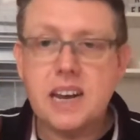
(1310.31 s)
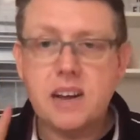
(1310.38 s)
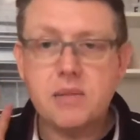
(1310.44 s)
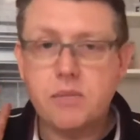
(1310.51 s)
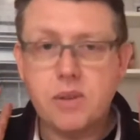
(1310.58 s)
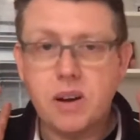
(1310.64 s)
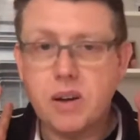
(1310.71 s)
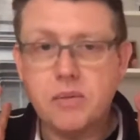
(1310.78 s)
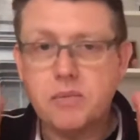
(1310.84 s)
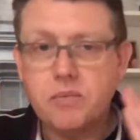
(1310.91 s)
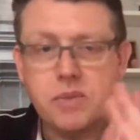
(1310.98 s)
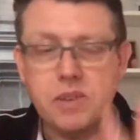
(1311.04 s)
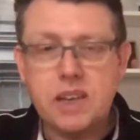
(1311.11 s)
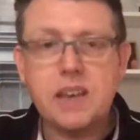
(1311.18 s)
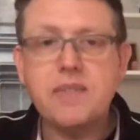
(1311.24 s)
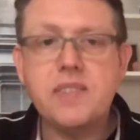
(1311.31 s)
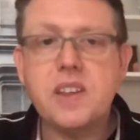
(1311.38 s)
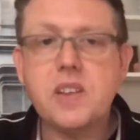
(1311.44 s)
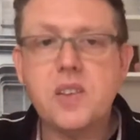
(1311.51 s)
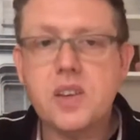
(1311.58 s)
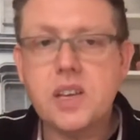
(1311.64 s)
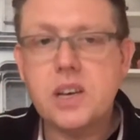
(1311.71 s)
And I gift
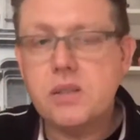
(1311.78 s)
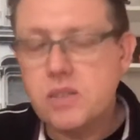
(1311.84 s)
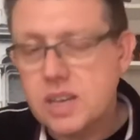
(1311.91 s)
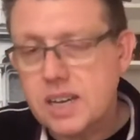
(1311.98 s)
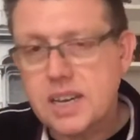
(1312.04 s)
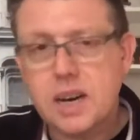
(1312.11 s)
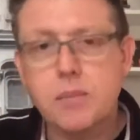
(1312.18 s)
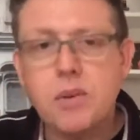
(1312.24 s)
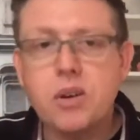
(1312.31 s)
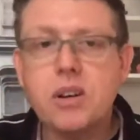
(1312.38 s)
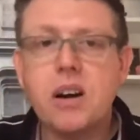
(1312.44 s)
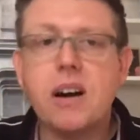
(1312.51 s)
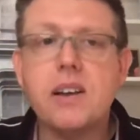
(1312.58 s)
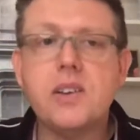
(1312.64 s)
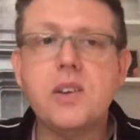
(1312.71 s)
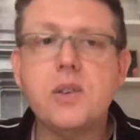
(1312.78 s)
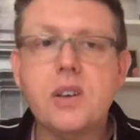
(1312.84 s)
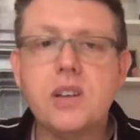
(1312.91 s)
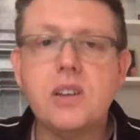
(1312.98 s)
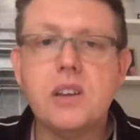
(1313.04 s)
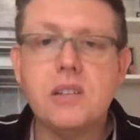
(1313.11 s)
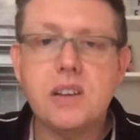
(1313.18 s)
it to you and say, come on, guys, you
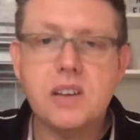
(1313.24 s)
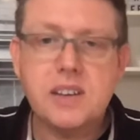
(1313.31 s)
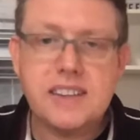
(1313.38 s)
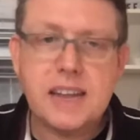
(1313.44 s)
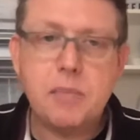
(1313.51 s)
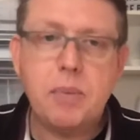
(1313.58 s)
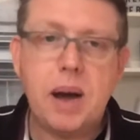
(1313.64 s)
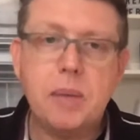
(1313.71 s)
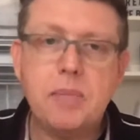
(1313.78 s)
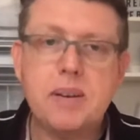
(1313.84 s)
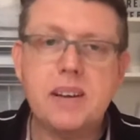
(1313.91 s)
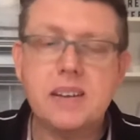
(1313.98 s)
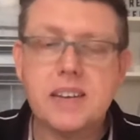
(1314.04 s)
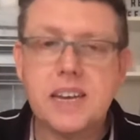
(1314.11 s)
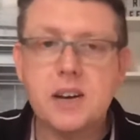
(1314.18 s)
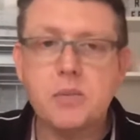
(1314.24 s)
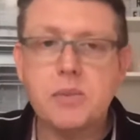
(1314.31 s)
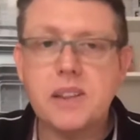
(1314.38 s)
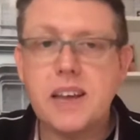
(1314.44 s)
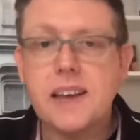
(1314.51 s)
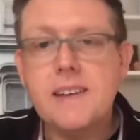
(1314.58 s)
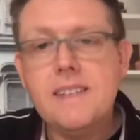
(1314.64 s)
can do this, step up and let's get on
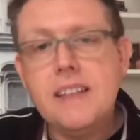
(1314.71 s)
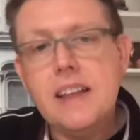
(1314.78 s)
with it.